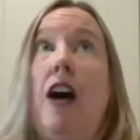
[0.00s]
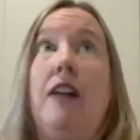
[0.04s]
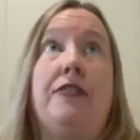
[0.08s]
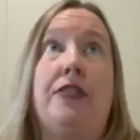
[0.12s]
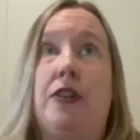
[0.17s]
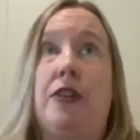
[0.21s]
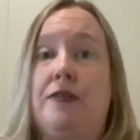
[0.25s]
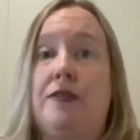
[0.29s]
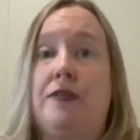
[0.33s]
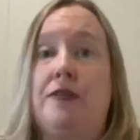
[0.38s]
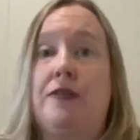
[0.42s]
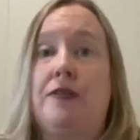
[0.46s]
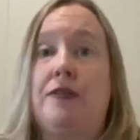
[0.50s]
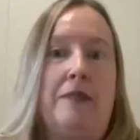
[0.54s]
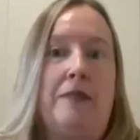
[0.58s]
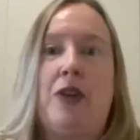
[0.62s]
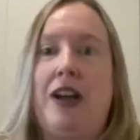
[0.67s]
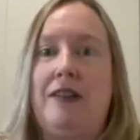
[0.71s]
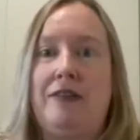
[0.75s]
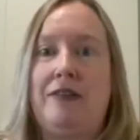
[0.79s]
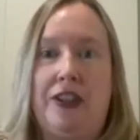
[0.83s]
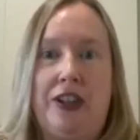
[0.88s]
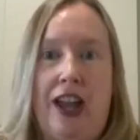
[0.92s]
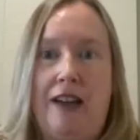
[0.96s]
author of time
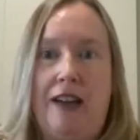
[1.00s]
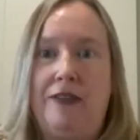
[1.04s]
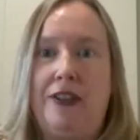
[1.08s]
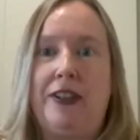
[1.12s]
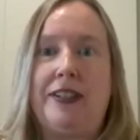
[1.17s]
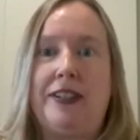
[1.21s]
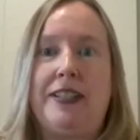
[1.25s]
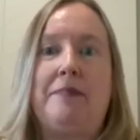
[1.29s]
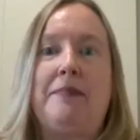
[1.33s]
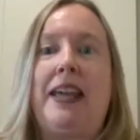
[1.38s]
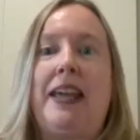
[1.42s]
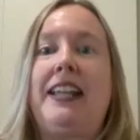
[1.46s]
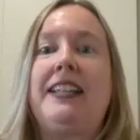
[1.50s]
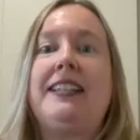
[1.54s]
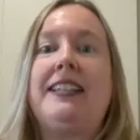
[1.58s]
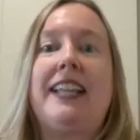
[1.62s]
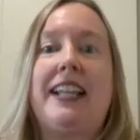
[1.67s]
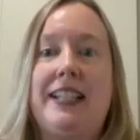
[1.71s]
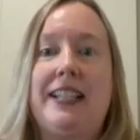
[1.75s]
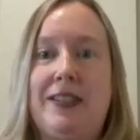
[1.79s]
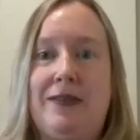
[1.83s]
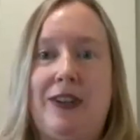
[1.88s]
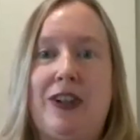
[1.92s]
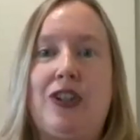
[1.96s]
travel novels. I'm not a
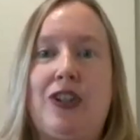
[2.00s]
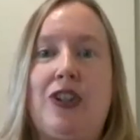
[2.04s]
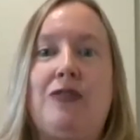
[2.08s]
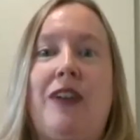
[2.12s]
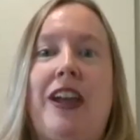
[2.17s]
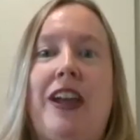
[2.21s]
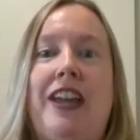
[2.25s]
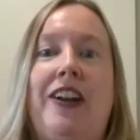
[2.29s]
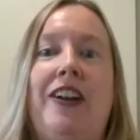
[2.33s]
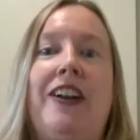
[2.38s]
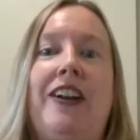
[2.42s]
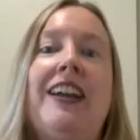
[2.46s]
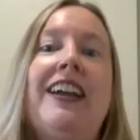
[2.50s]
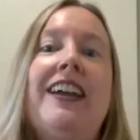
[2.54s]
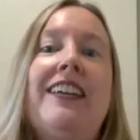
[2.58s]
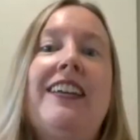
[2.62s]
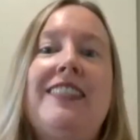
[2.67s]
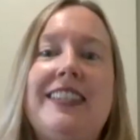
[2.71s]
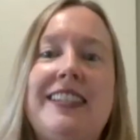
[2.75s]
science fiction writer.